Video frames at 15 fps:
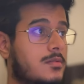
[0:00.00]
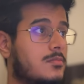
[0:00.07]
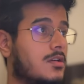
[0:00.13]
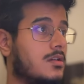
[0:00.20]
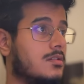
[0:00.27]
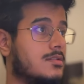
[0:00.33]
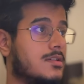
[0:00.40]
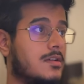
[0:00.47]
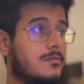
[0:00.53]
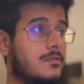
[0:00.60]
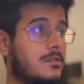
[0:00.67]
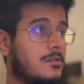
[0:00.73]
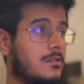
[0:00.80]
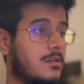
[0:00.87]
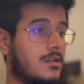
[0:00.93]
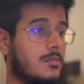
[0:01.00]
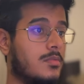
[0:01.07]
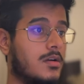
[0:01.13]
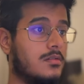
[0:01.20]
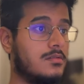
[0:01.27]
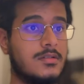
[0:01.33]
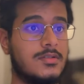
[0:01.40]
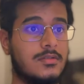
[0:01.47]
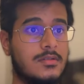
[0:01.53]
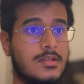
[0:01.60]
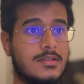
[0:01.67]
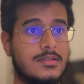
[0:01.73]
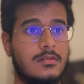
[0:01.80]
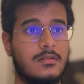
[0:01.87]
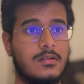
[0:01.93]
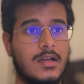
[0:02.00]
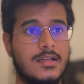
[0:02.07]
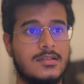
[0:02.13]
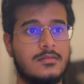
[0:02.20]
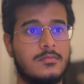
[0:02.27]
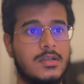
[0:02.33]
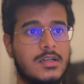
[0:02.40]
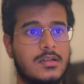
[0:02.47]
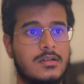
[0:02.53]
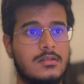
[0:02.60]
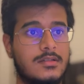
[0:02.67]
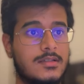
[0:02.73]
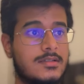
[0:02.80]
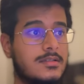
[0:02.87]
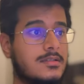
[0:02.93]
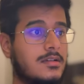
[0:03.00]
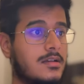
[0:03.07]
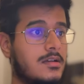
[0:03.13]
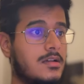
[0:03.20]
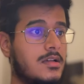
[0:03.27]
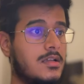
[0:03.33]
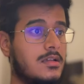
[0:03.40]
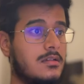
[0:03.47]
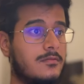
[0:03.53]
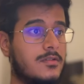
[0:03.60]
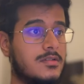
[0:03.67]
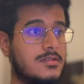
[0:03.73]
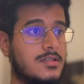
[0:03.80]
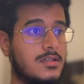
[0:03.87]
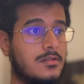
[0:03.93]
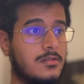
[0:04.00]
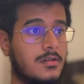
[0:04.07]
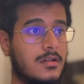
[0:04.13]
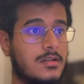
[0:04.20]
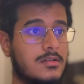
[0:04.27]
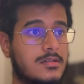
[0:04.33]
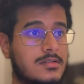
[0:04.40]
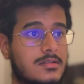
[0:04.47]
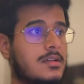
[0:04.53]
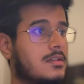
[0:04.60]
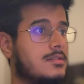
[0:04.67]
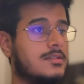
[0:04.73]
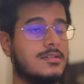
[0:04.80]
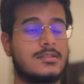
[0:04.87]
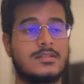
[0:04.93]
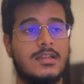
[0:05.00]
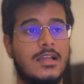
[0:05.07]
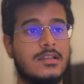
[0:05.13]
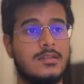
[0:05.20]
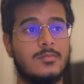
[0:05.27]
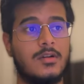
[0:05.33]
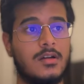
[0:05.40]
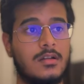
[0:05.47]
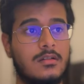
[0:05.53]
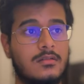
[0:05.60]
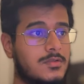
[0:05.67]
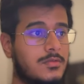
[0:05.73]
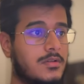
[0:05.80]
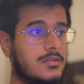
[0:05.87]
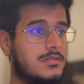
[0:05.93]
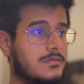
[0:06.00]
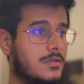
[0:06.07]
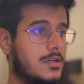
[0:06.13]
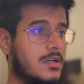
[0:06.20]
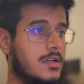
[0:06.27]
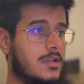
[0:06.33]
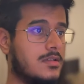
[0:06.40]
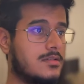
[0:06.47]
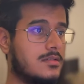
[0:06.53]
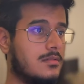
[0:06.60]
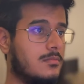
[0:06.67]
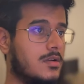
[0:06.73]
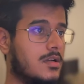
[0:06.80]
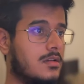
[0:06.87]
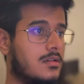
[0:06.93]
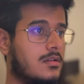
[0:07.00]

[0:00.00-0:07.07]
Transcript: models that we were talking about. So this Horizon Beta, this is currently for $0. It's a stealth model, who knows what it is, but